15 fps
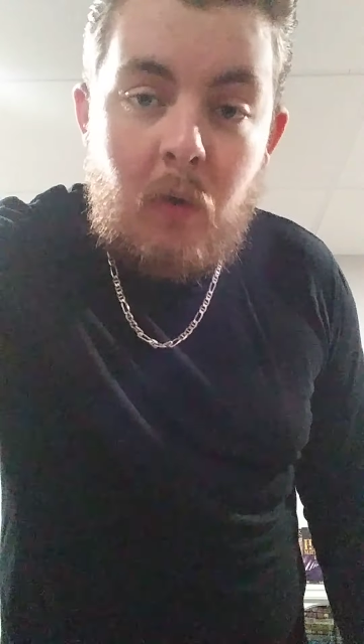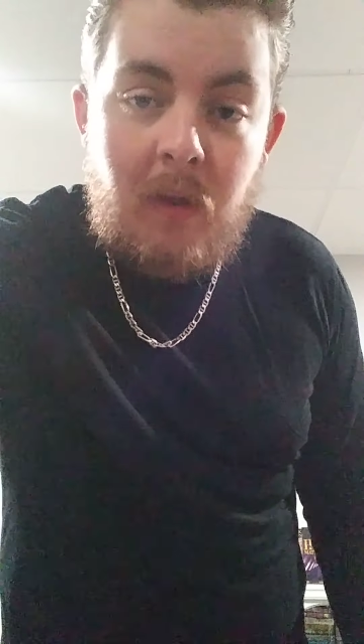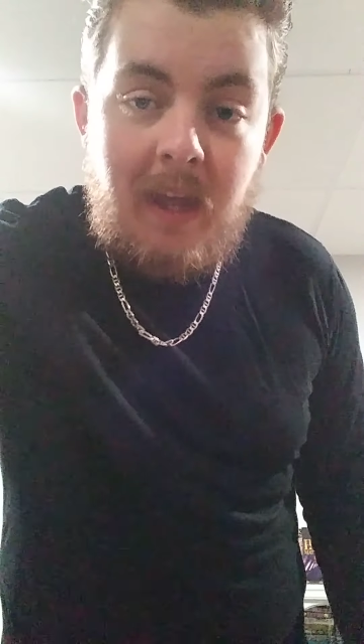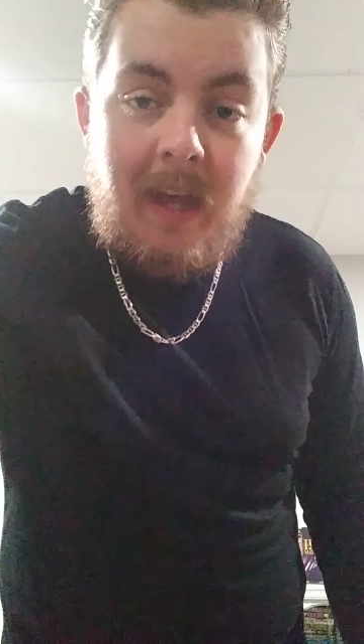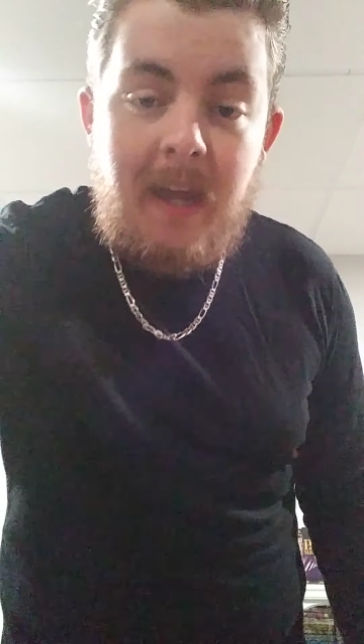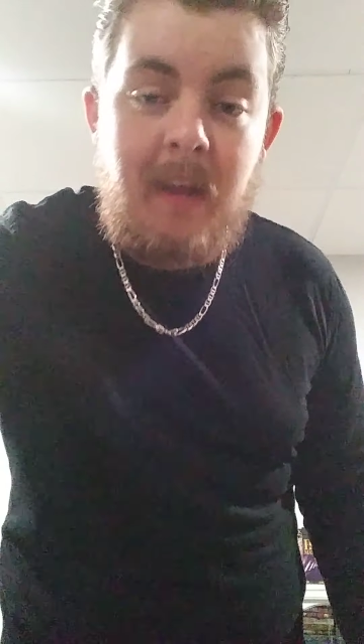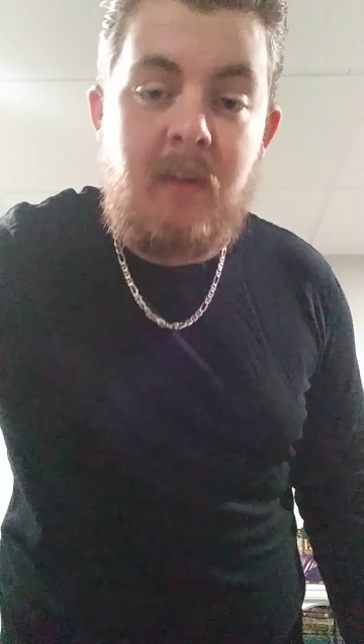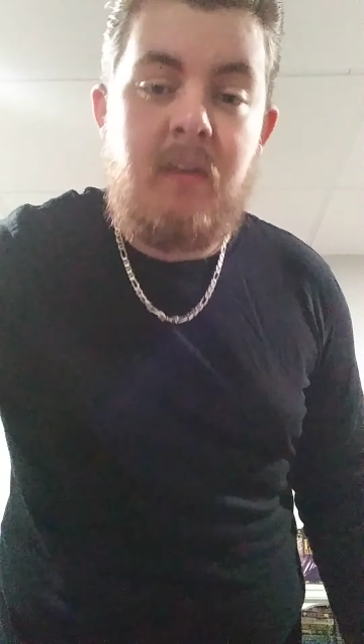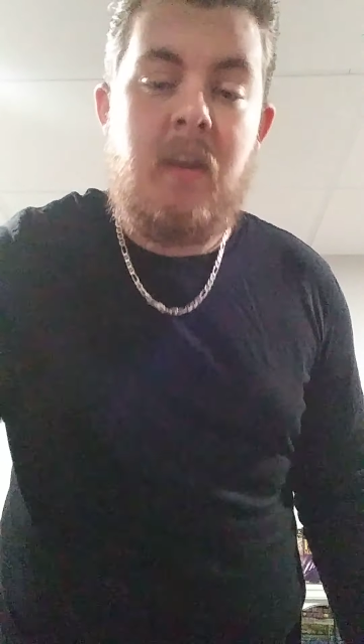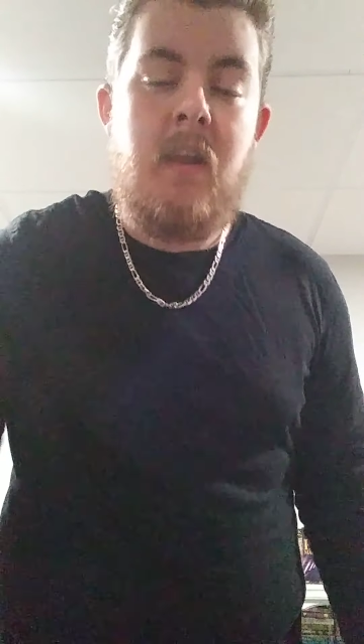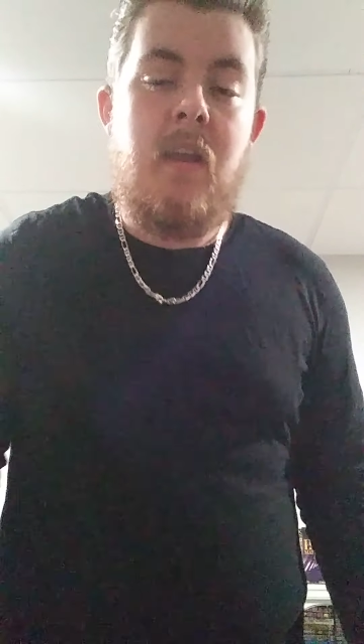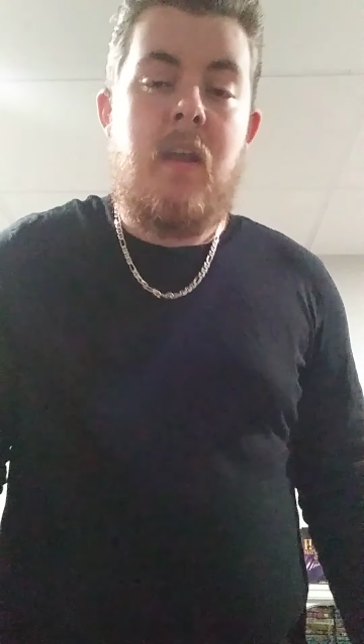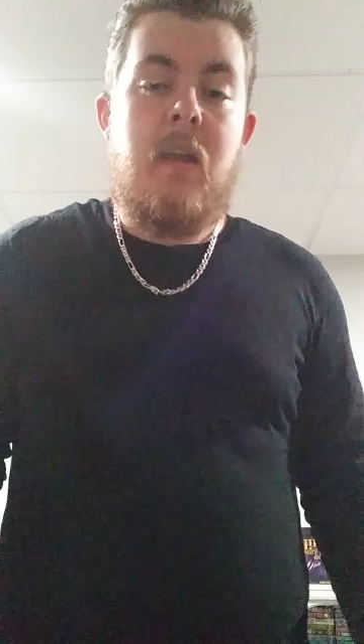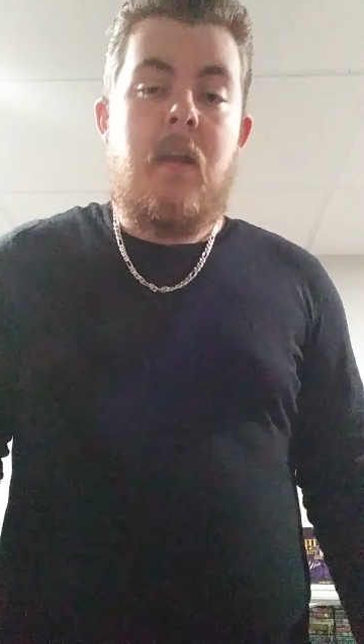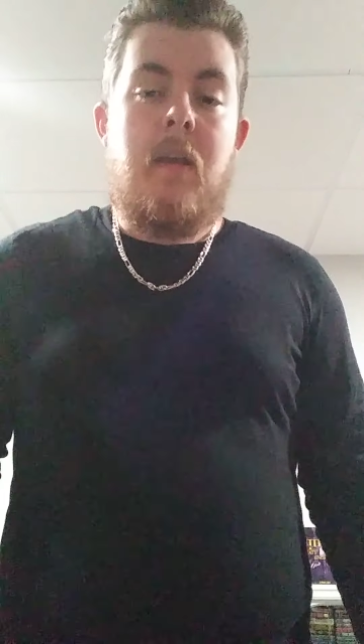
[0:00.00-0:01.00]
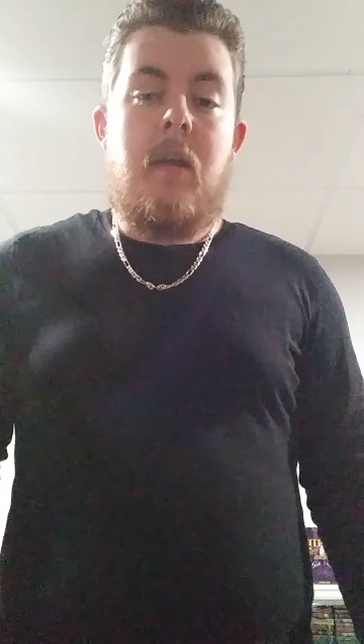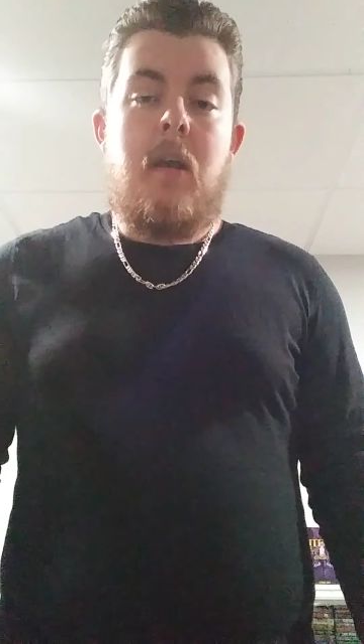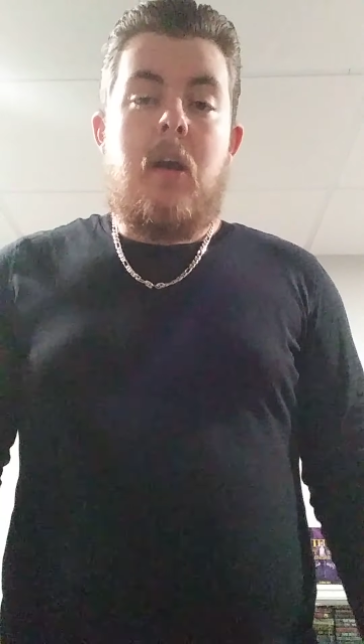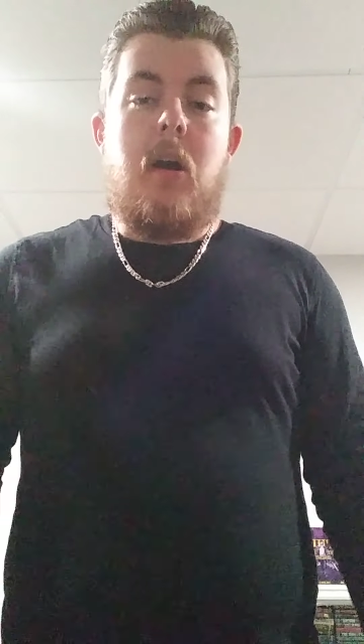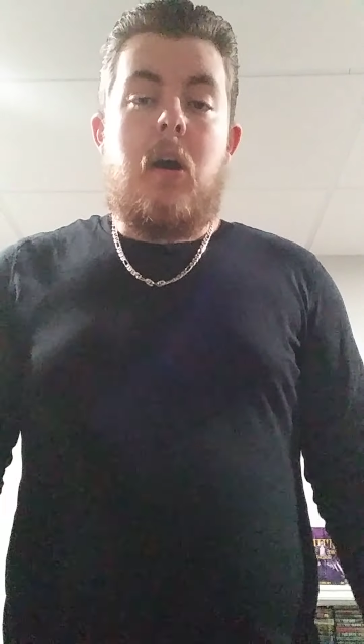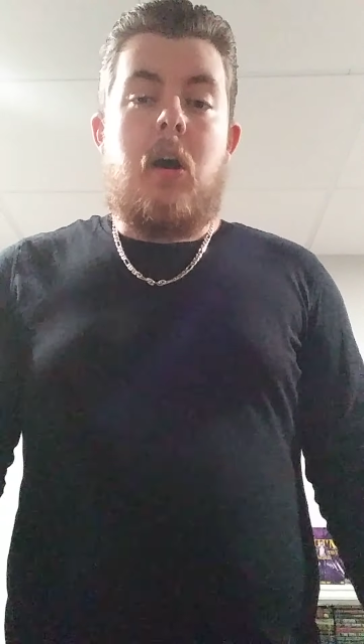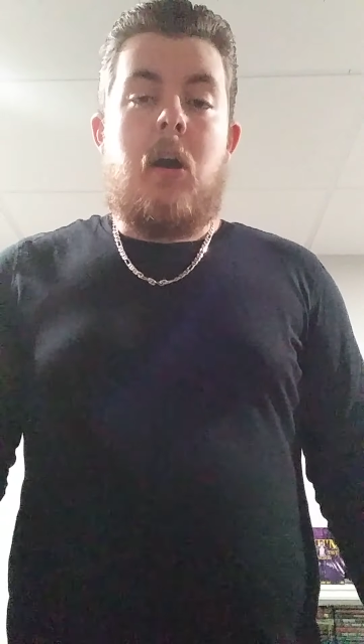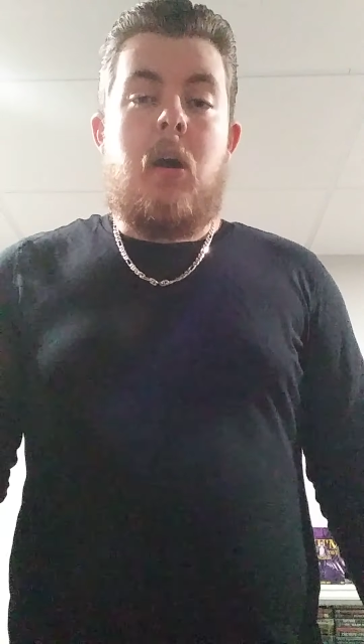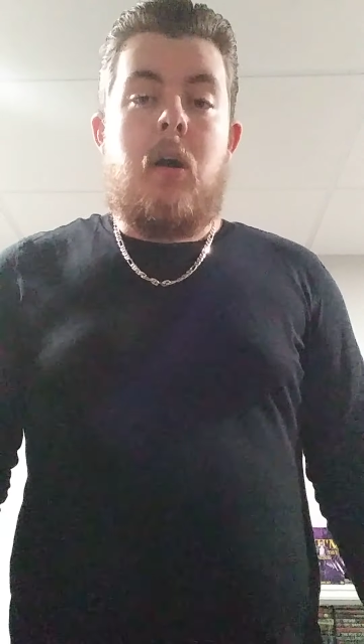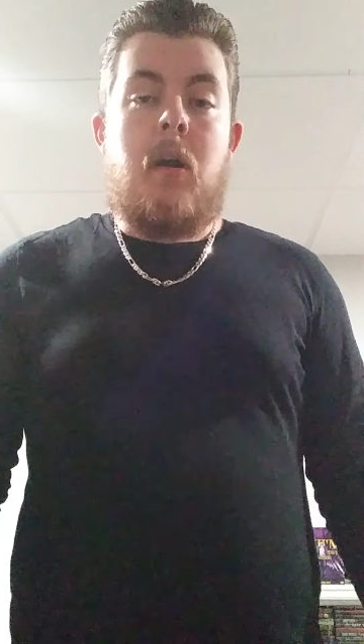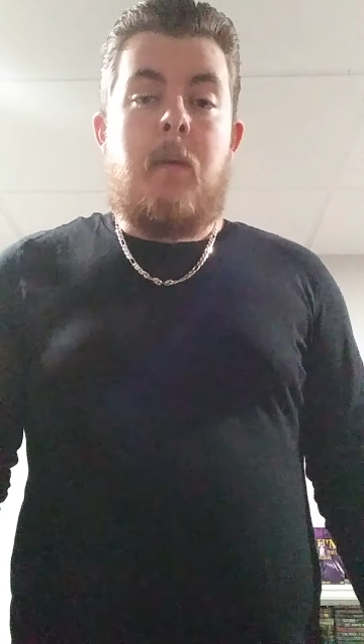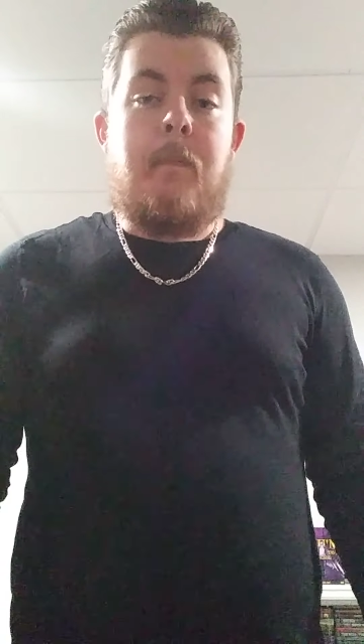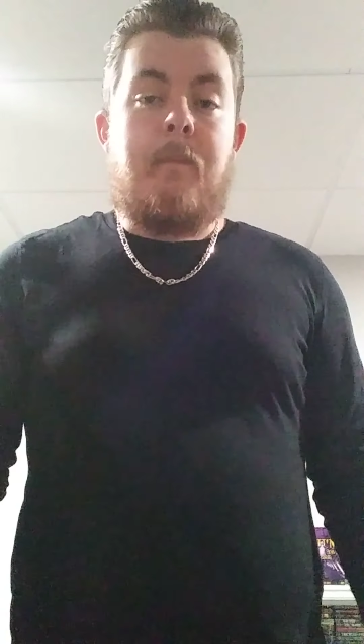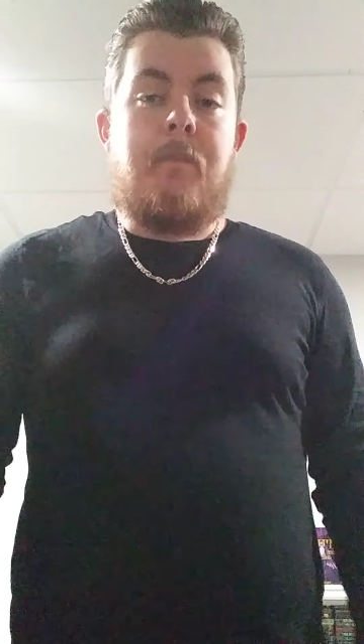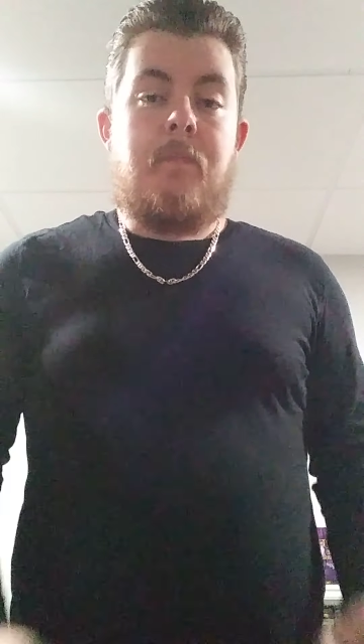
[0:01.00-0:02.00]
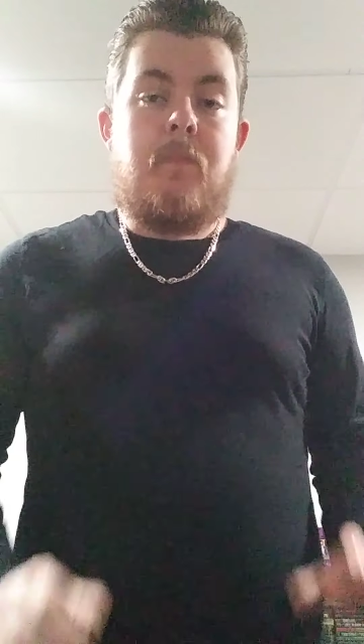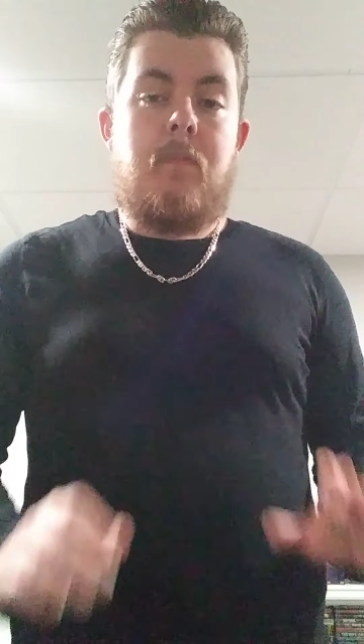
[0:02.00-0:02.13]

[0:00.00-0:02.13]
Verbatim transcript: guys. Um,